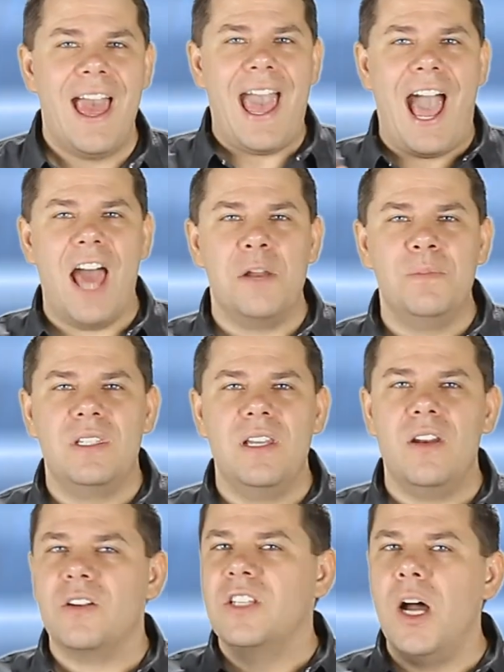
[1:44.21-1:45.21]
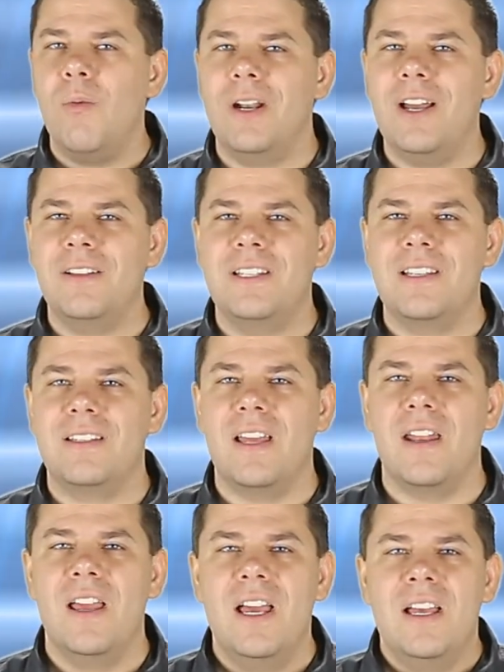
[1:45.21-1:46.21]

Adam's sin, or someone else's sin.